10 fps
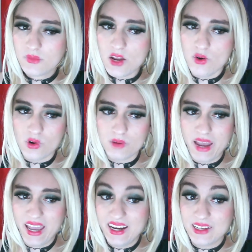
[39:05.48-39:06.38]
Or
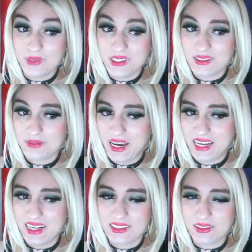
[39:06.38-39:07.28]
badass ones.
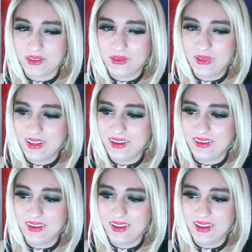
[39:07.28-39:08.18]
Badass is cool.
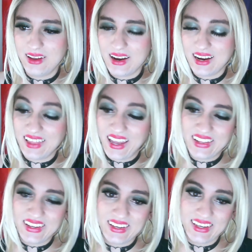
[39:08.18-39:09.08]

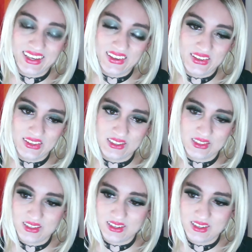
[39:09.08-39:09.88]
Glalie is